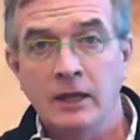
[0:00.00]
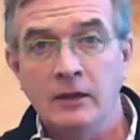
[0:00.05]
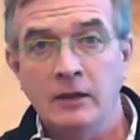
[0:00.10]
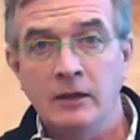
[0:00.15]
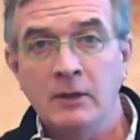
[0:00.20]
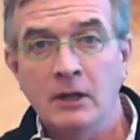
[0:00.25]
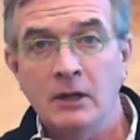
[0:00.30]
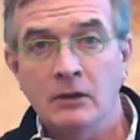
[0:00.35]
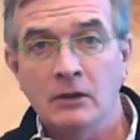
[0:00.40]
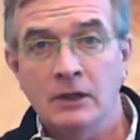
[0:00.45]

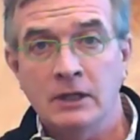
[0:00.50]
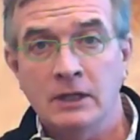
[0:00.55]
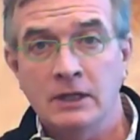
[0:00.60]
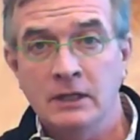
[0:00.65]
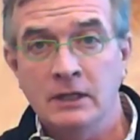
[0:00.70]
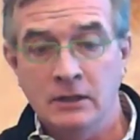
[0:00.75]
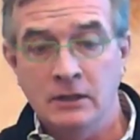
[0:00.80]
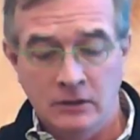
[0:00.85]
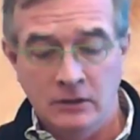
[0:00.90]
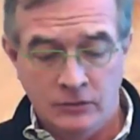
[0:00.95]
AML
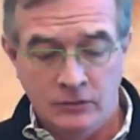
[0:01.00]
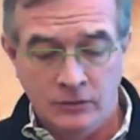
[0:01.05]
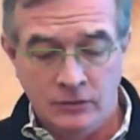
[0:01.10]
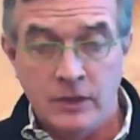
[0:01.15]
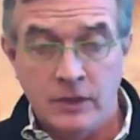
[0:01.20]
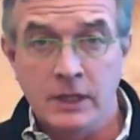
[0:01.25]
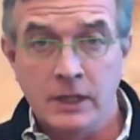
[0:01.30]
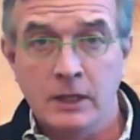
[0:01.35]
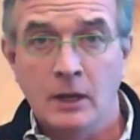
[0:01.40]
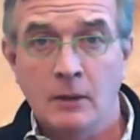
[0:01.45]
is
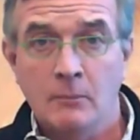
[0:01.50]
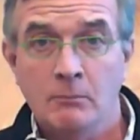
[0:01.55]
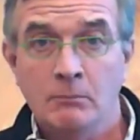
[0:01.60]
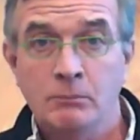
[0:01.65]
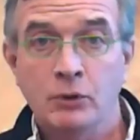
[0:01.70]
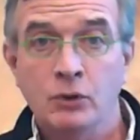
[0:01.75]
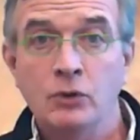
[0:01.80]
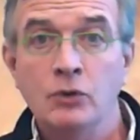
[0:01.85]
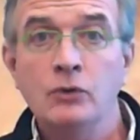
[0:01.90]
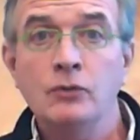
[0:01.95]
the
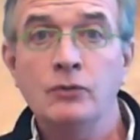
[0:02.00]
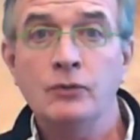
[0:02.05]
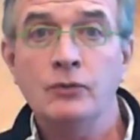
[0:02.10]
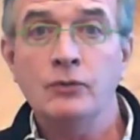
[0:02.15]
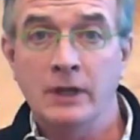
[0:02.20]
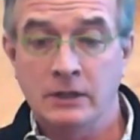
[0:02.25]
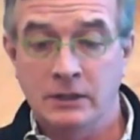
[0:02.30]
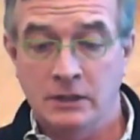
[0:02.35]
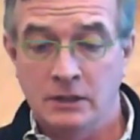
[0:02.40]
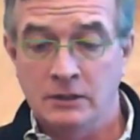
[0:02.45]

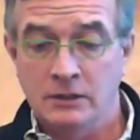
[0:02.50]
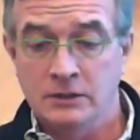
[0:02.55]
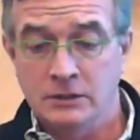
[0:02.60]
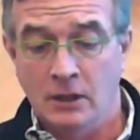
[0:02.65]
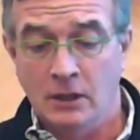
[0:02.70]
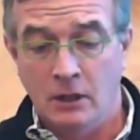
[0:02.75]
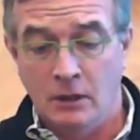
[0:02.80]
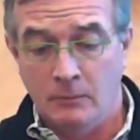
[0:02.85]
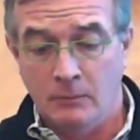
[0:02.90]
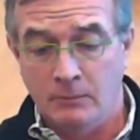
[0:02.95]
perfect
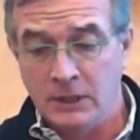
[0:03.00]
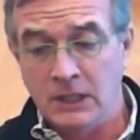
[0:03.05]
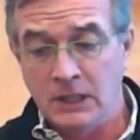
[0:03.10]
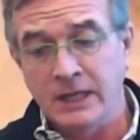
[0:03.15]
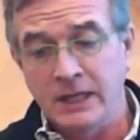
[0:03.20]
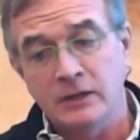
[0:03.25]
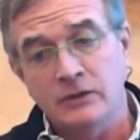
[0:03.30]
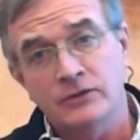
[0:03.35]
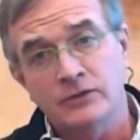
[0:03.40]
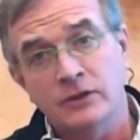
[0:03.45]

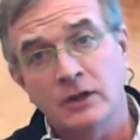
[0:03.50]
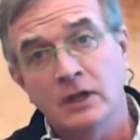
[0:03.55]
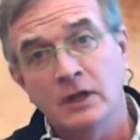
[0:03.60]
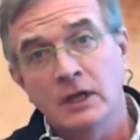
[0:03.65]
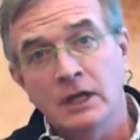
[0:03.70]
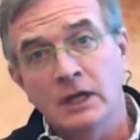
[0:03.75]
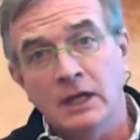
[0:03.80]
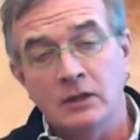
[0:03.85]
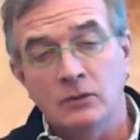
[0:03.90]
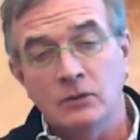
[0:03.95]
place
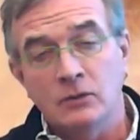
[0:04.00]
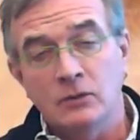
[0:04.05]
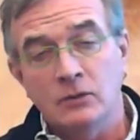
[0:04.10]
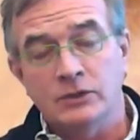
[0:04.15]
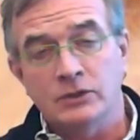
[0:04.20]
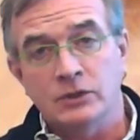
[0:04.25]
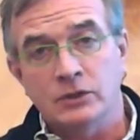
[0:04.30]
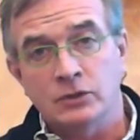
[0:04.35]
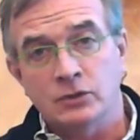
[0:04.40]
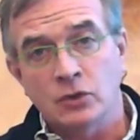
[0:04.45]
in
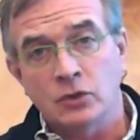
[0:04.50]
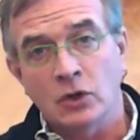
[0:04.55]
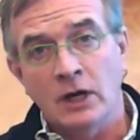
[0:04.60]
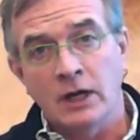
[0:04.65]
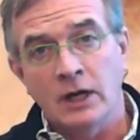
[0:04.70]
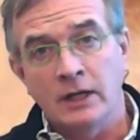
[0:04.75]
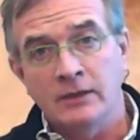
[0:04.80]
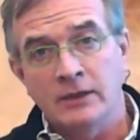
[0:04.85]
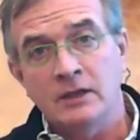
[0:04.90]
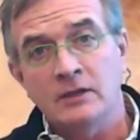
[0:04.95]
which to
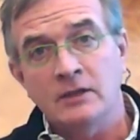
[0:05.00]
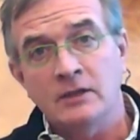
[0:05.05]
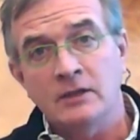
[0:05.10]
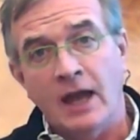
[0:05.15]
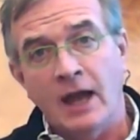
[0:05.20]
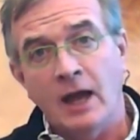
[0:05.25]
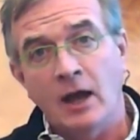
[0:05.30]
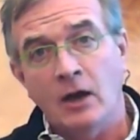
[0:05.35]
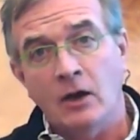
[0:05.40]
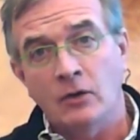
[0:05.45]
try
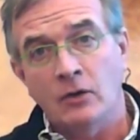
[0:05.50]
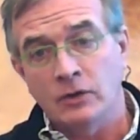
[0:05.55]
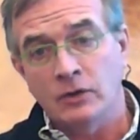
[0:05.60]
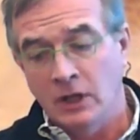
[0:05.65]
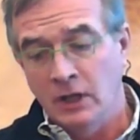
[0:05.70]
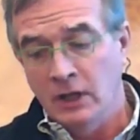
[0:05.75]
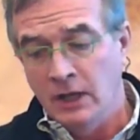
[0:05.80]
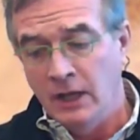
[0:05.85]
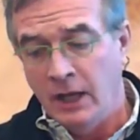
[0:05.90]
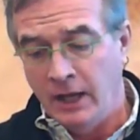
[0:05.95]
this
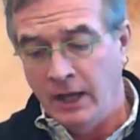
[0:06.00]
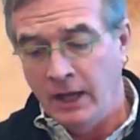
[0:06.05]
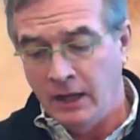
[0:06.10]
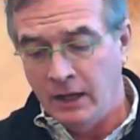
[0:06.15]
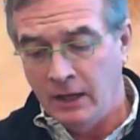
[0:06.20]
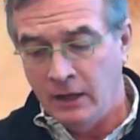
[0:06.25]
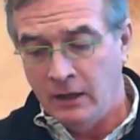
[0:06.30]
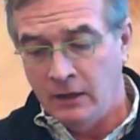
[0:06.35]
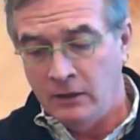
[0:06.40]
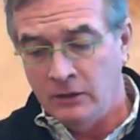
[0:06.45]
out.
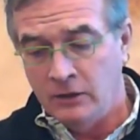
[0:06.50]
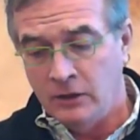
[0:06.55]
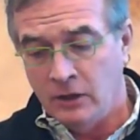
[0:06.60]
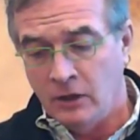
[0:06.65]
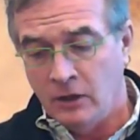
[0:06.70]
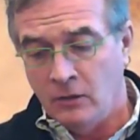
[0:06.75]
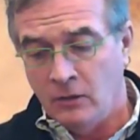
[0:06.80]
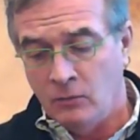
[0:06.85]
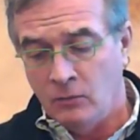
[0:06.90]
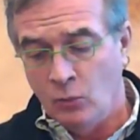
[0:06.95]
And
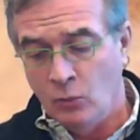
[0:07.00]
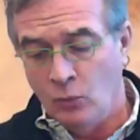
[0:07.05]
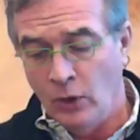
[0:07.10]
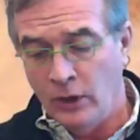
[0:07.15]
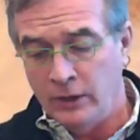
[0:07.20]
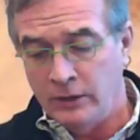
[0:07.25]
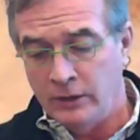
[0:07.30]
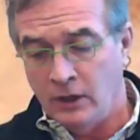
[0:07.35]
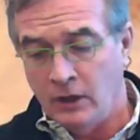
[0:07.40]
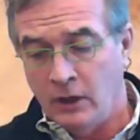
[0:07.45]

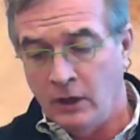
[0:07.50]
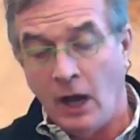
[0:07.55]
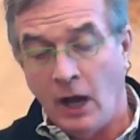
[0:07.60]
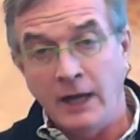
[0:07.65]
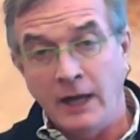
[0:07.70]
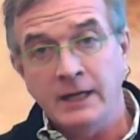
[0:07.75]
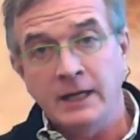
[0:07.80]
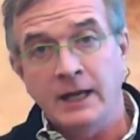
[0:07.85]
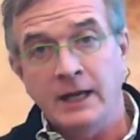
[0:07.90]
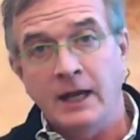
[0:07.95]
what
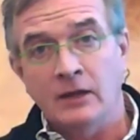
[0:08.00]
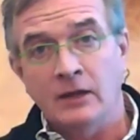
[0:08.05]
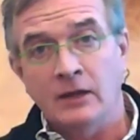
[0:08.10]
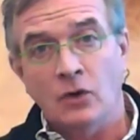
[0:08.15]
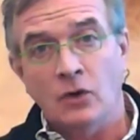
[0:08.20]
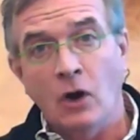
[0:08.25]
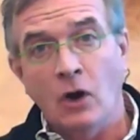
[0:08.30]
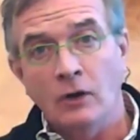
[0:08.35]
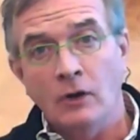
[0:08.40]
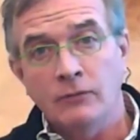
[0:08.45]
I get
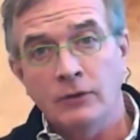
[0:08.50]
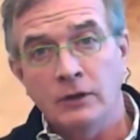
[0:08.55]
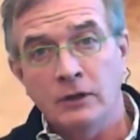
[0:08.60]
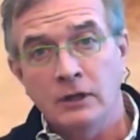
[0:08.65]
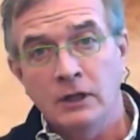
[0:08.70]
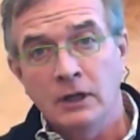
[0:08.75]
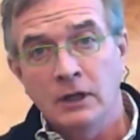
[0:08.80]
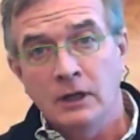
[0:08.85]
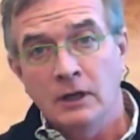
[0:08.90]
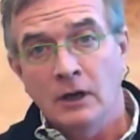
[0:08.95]
asked
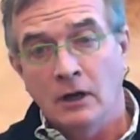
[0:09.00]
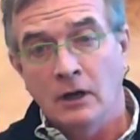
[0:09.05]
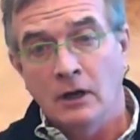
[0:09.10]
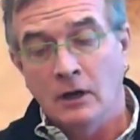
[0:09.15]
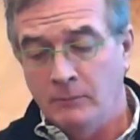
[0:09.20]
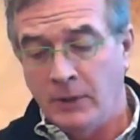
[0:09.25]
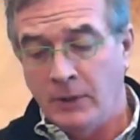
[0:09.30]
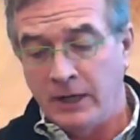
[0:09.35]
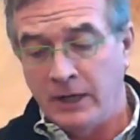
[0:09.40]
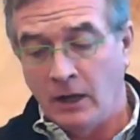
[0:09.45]
often
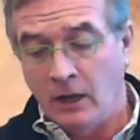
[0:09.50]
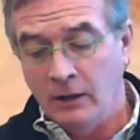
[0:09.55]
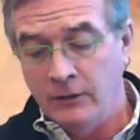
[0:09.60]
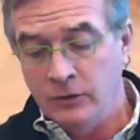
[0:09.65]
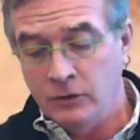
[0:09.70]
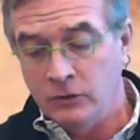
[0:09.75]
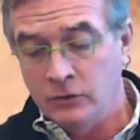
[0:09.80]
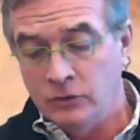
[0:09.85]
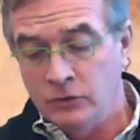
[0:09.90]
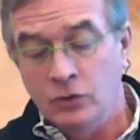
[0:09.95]
by
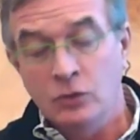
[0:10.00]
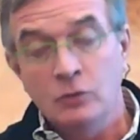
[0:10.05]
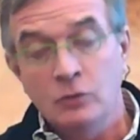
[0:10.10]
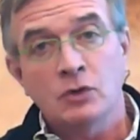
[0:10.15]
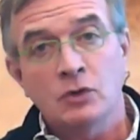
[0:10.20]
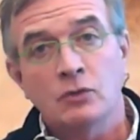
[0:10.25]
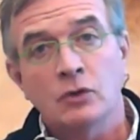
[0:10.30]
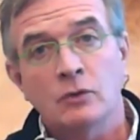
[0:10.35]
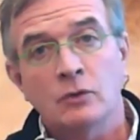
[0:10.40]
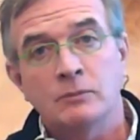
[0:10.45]
other
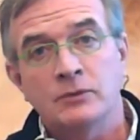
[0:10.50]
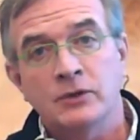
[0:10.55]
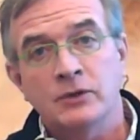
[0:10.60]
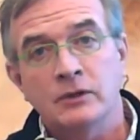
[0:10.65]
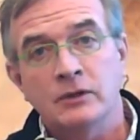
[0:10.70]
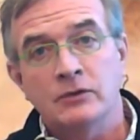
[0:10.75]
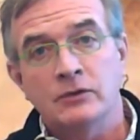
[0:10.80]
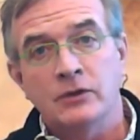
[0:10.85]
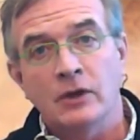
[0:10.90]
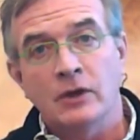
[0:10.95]
tumor groups
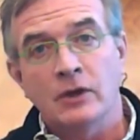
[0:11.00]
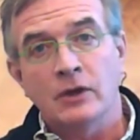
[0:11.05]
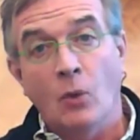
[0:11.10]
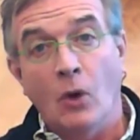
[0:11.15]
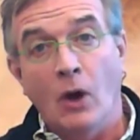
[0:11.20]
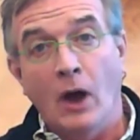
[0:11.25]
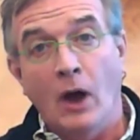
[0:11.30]
is,